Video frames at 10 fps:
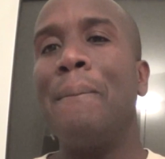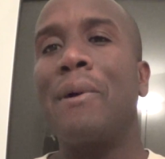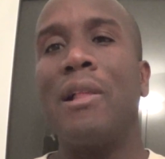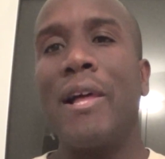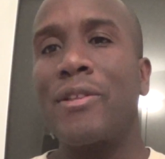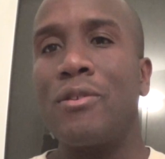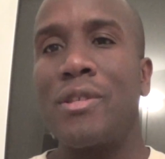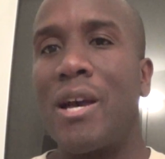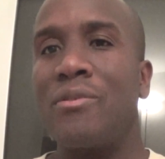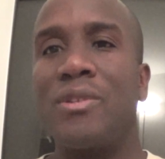Collectors
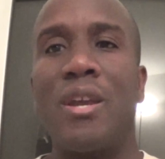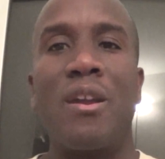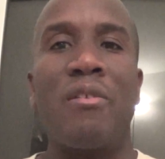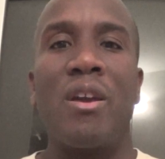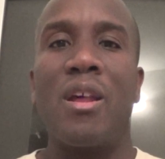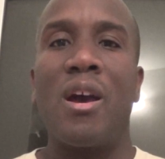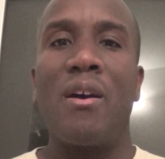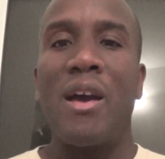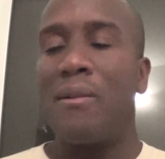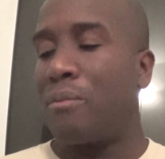out there.
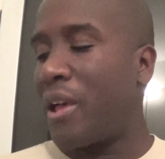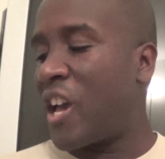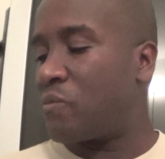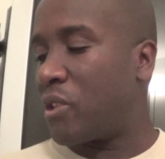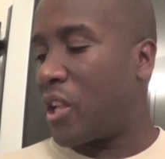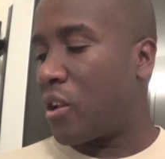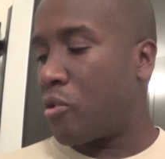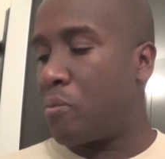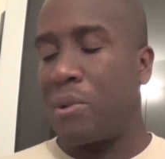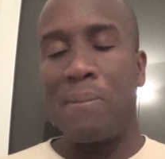I had a blast, met a lot of
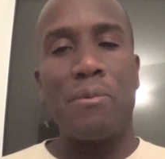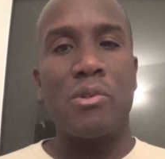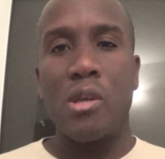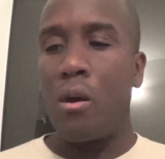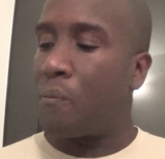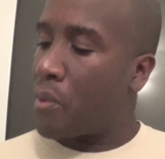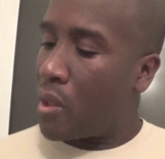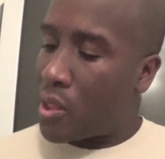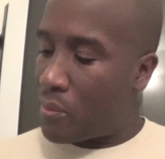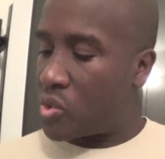cool people. So
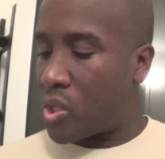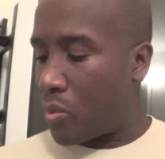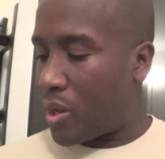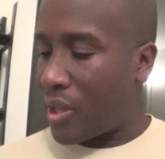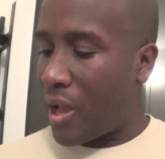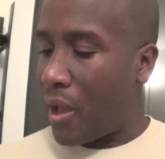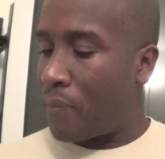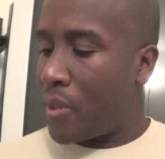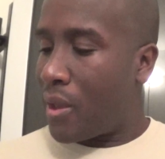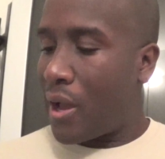let me show you what I
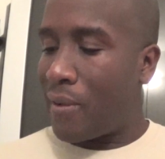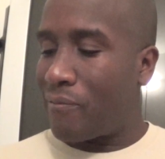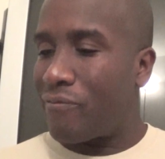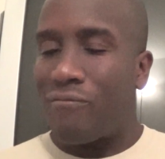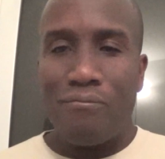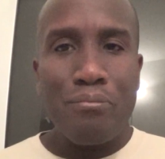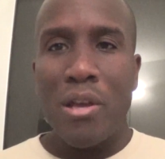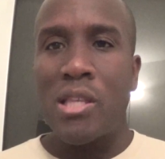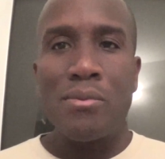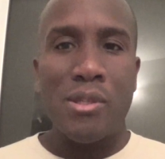got. I
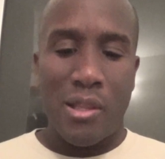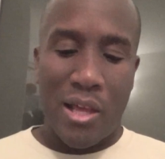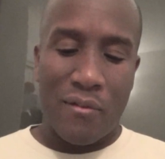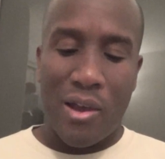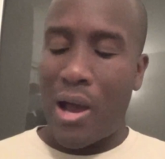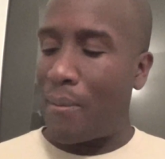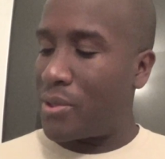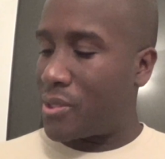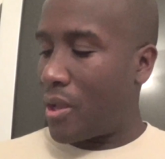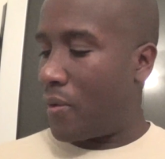picked up a lot of common
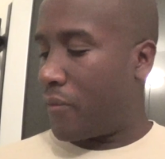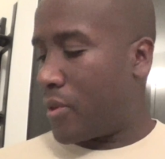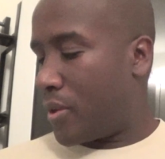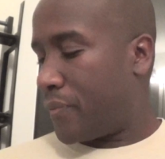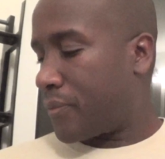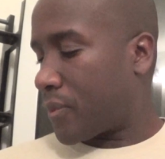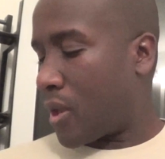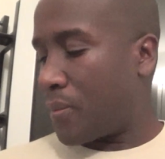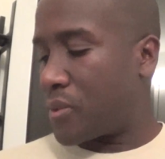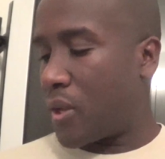stuff.
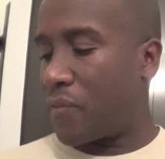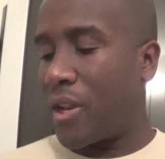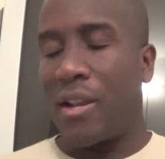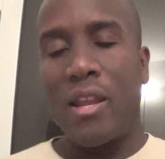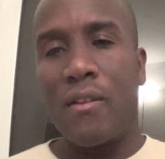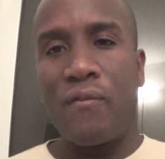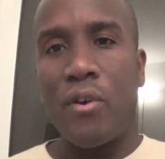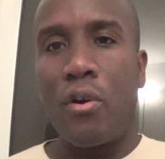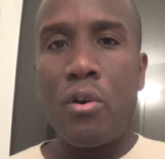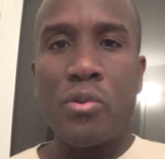Stuff that I need to
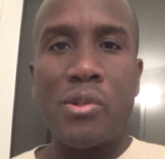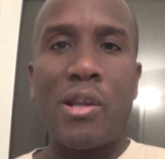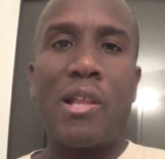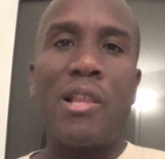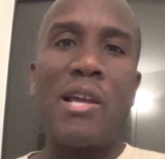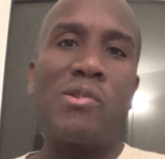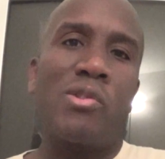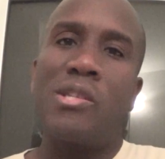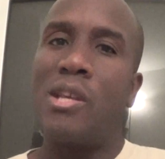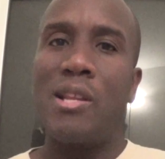fill holes in the collection.
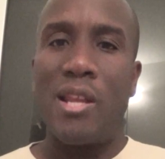Things I